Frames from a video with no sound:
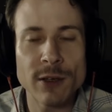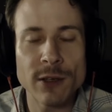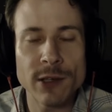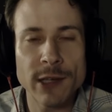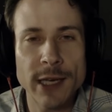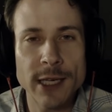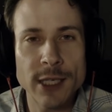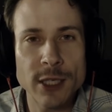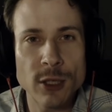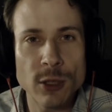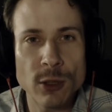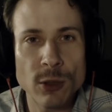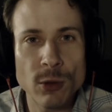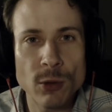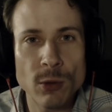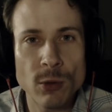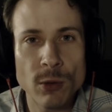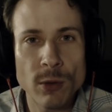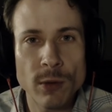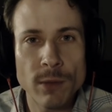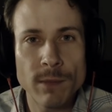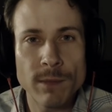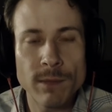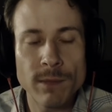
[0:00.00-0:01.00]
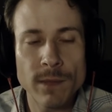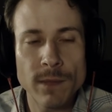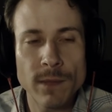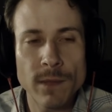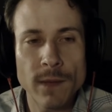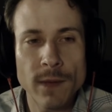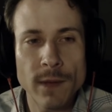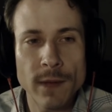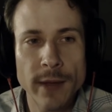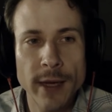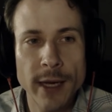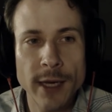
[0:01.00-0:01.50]
that you
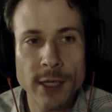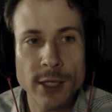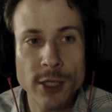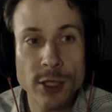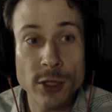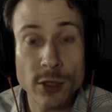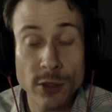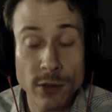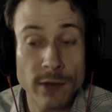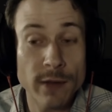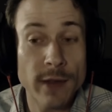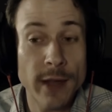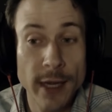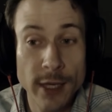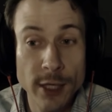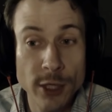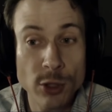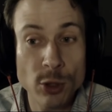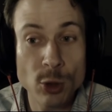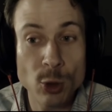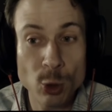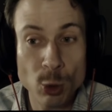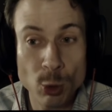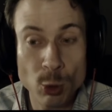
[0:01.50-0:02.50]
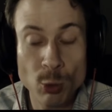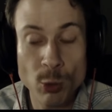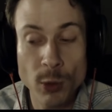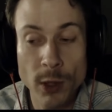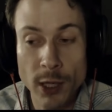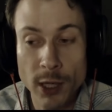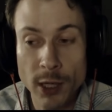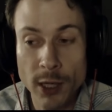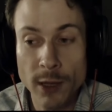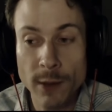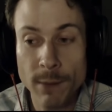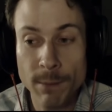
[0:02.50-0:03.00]
that you, that you
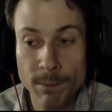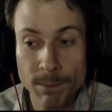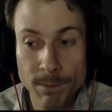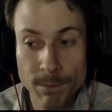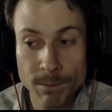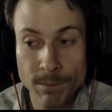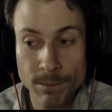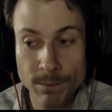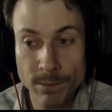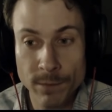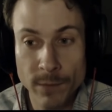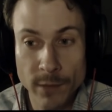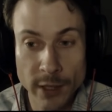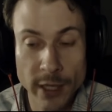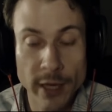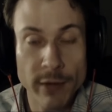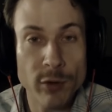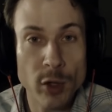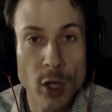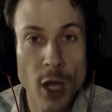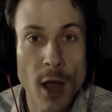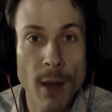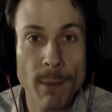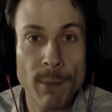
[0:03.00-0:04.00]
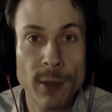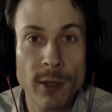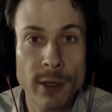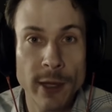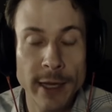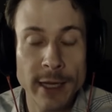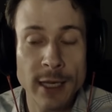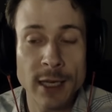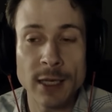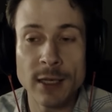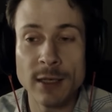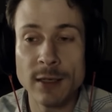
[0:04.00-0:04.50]
um, level up,
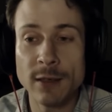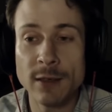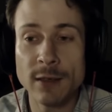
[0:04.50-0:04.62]
like in